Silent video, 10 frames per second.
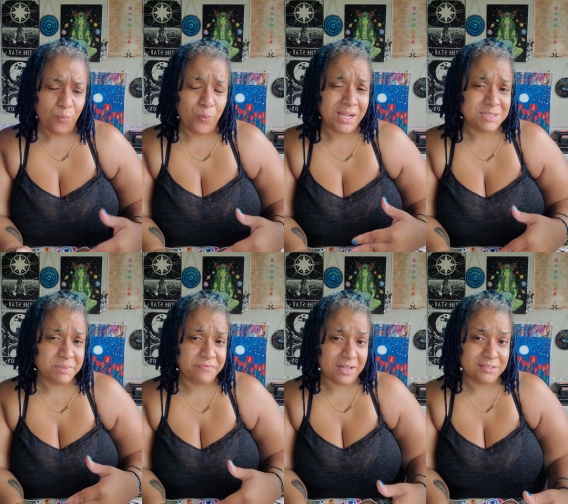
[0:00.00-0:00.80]
what has
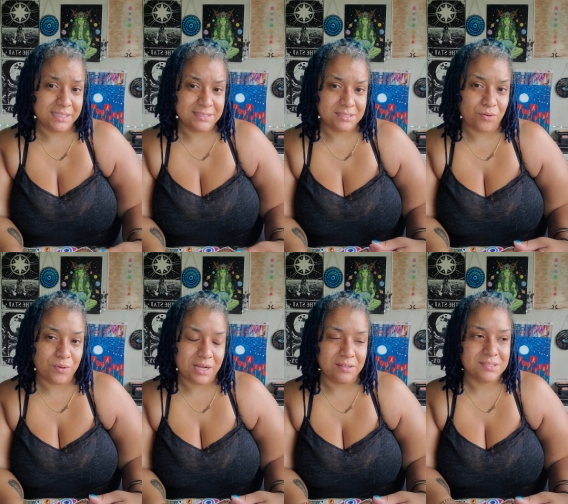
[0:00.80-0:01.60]
been filed against the
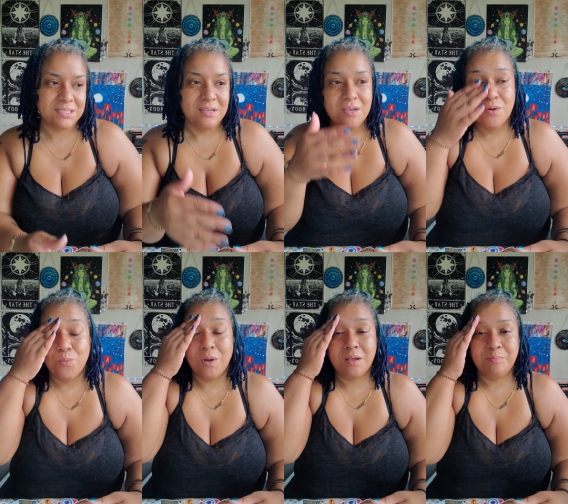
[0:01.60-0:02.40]
courthouse,
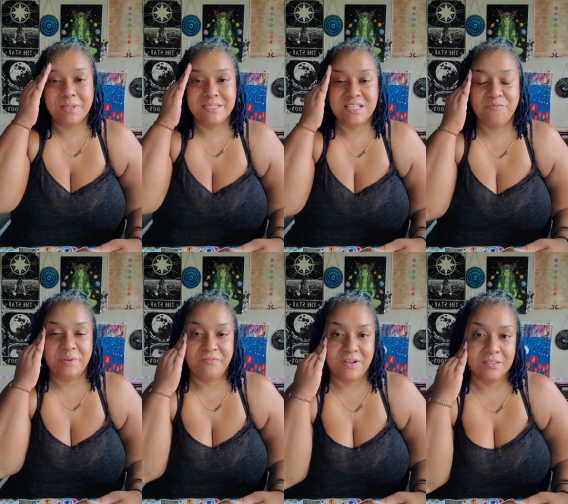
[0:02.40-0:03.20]
what complaints have
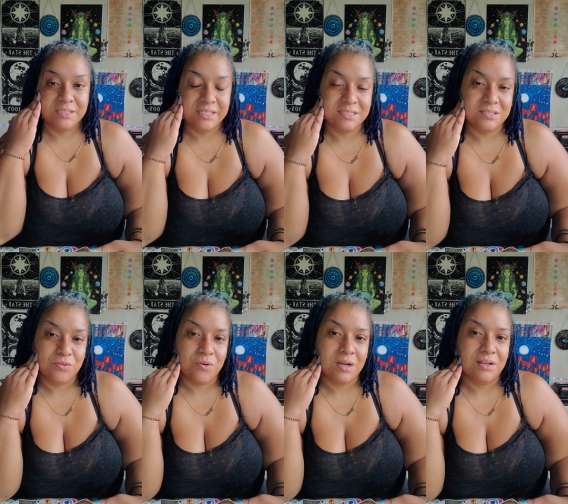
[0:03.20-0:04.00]
been filed against the
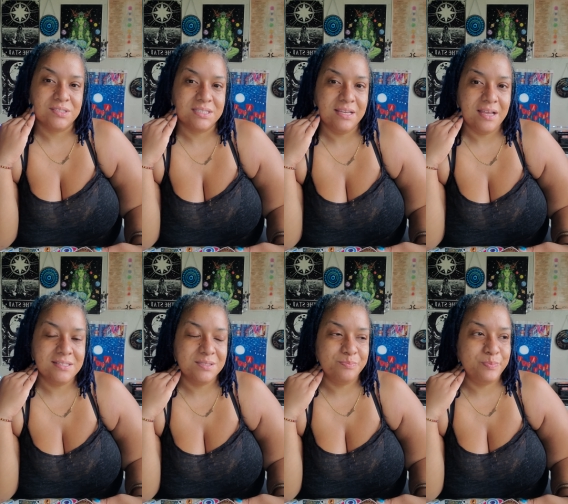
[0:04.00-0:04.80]
courthouse. It
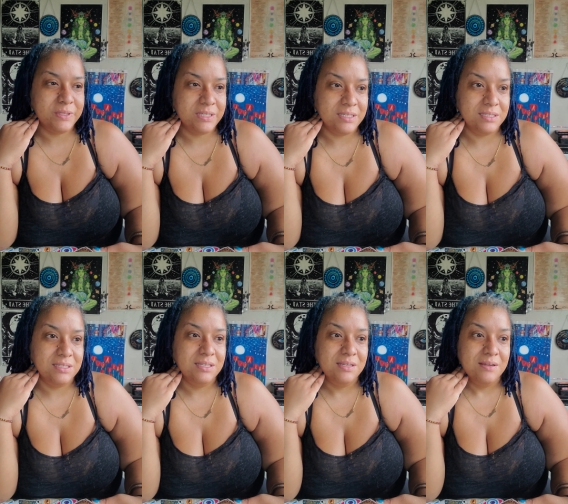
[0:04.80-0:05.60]
has
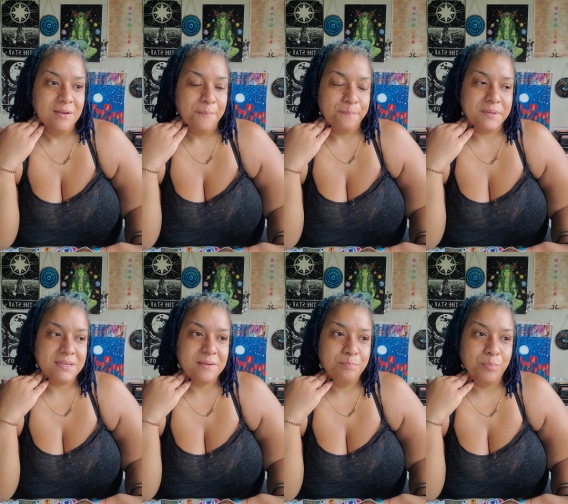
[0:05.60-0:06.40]
been
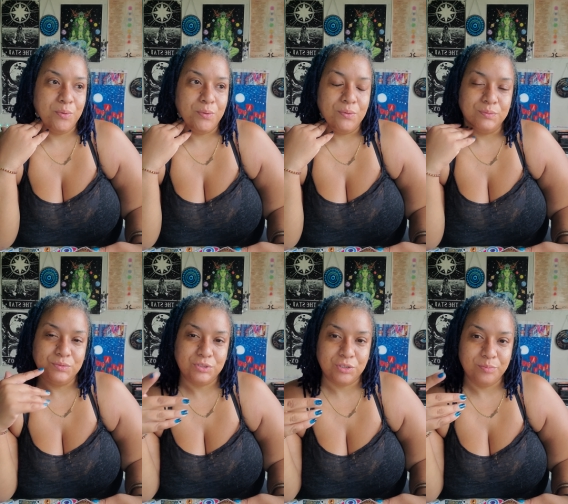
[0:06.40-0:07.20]
people
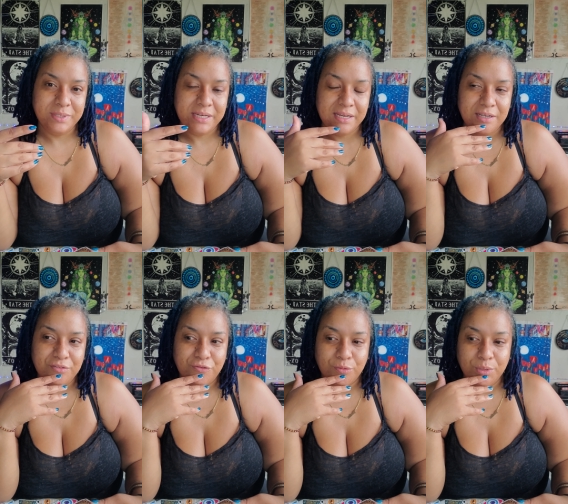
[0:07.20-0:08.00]
terminated
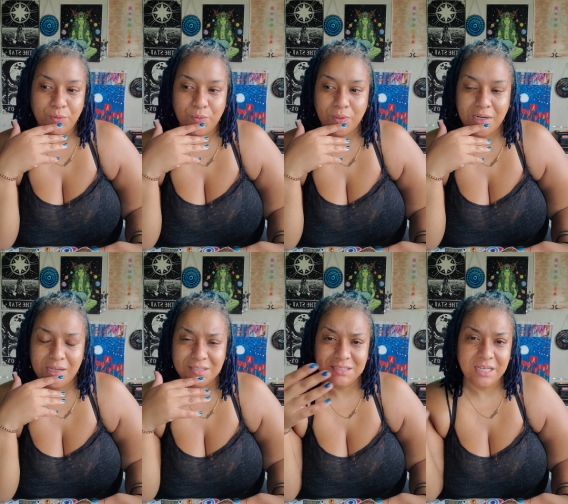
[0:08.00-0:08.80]
from the
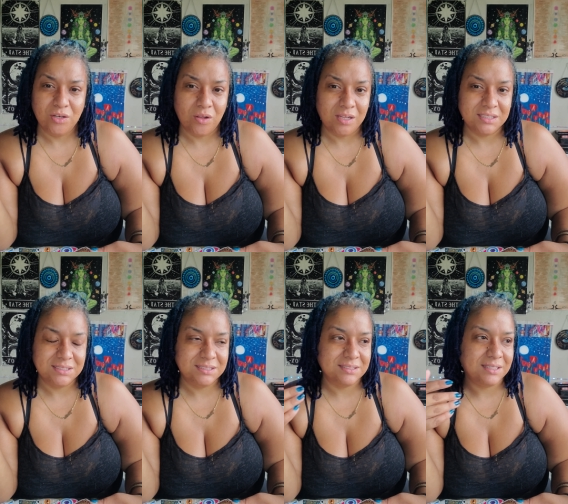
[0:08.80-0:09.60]
courthouse. They
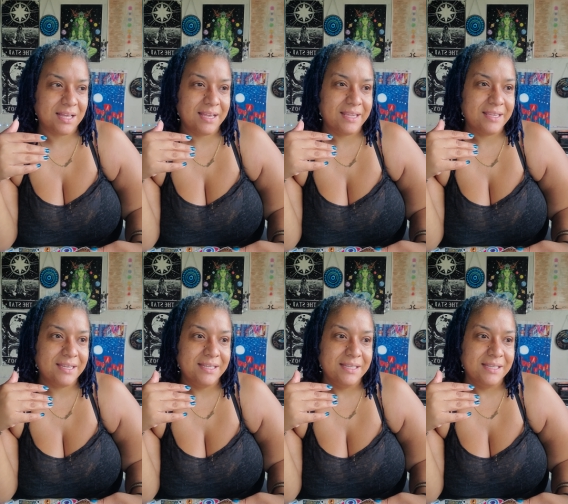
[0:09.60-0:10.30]
lost, like,